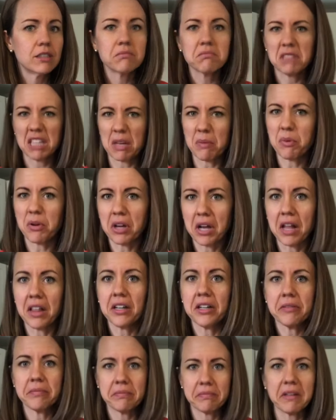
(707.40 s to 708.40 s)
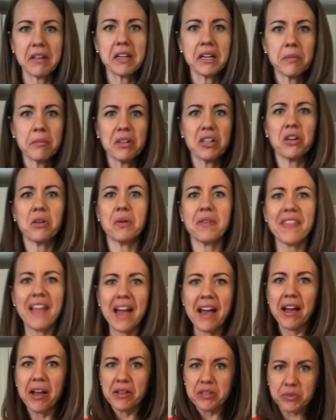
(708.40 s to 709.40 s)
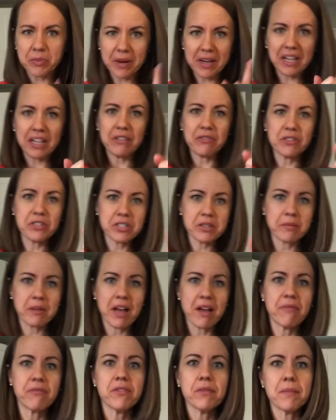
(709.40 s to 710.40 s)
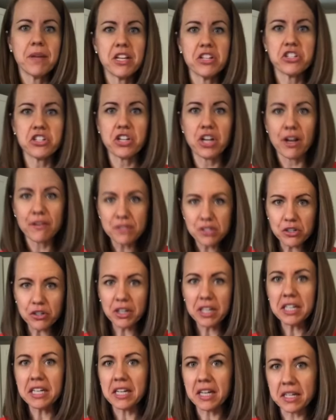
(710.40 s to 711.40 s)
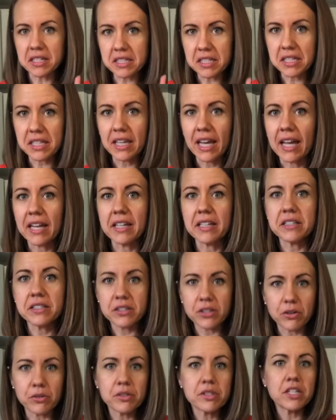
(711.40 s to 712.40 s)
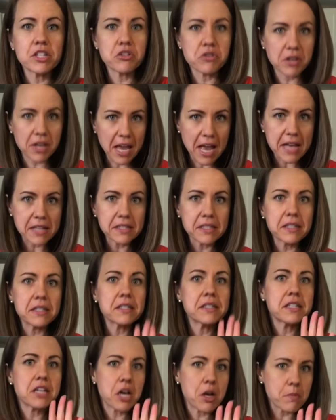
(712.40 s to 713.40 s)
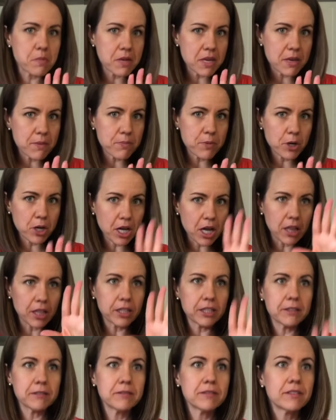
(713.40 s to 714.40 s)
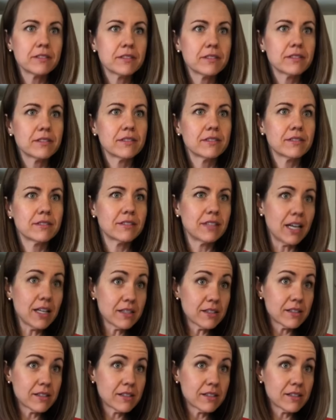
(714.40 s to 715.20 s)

Keep your color. I think I'm gonna go with that. I was waiting for some confirmation off screen and I didn't get it. So citric acid is to help keep your color. Yes?